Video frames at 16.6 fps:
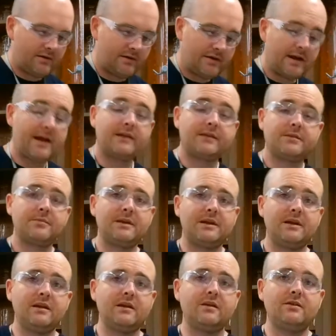at the
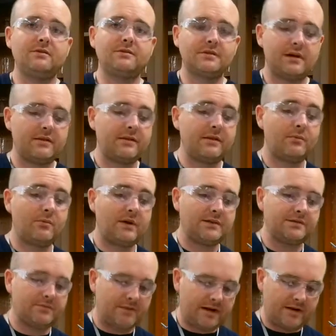beginning you saw that it
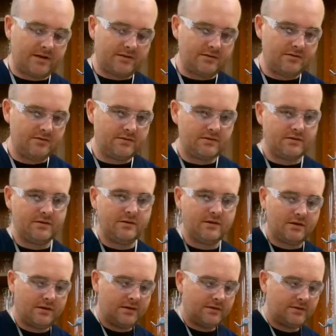was red.
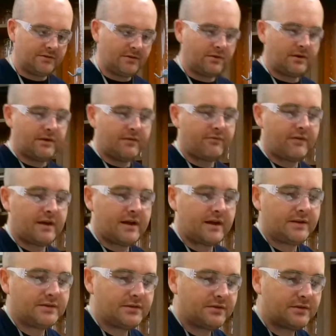So if
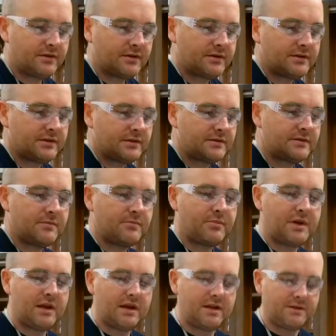I took some
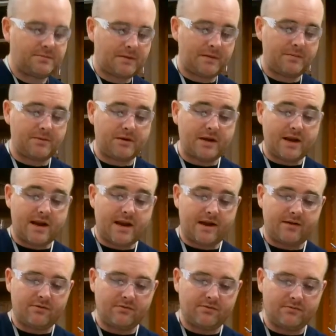pH paper
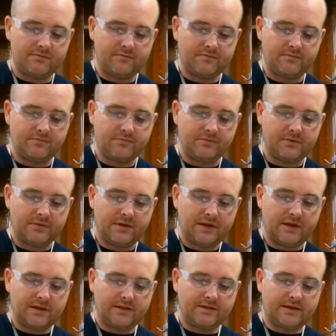now
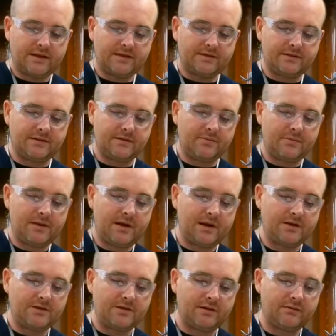and tested the
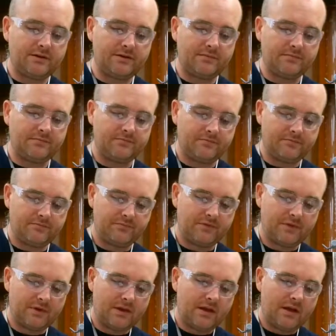pH of it,
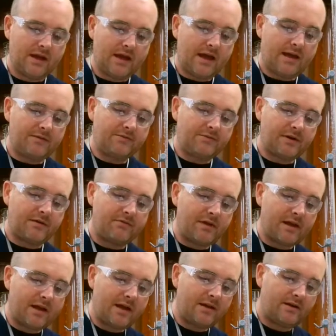after I've
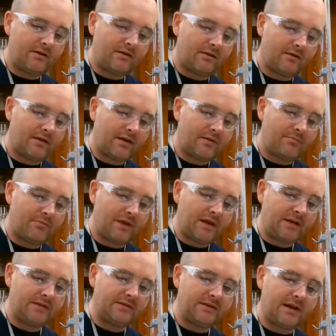added all that
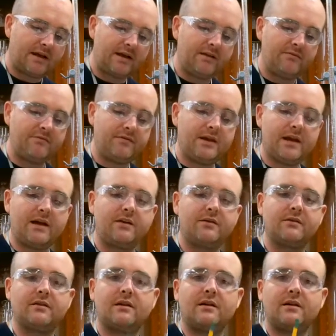base, I have now
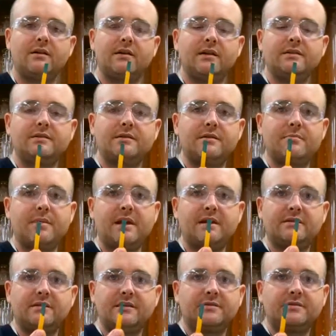gone into the
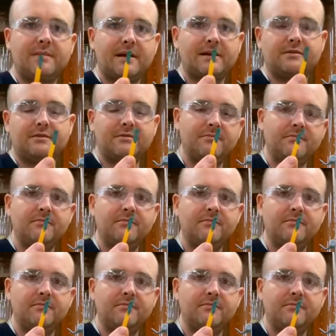basic spectrum.